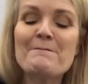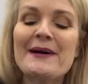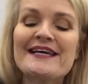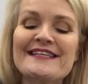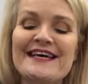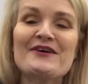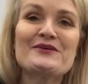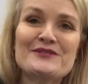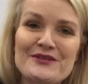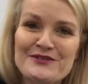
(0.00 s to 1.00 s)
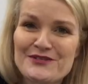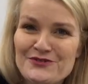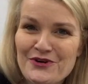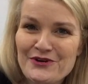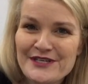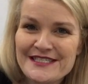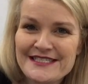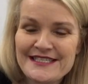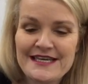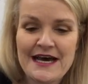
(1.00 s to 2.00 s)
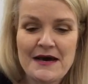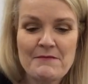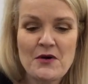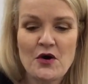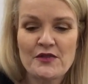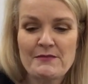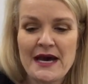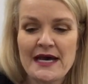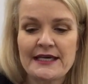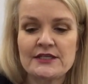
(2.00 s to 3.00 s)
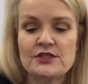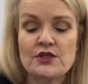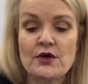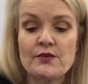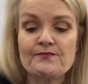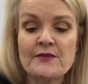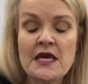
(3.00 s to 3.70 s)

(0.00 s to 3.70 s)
but they're also the strongest on the market. So